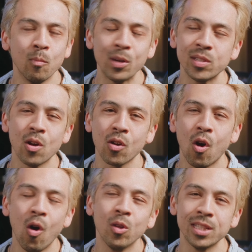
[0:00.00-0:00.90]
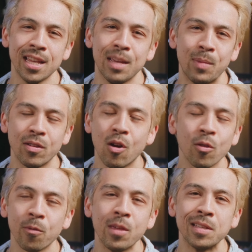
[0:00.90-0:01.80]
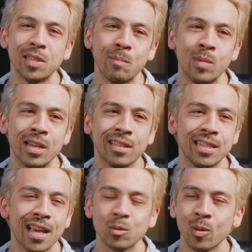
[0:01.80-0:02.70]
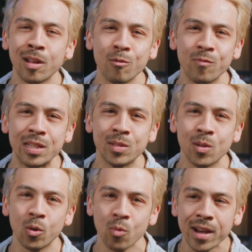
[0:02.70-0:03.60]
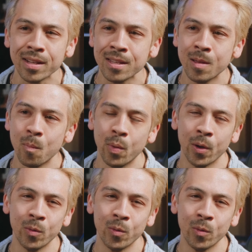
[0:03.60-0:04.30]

we could talk all day about all the things that make the X100V so great, but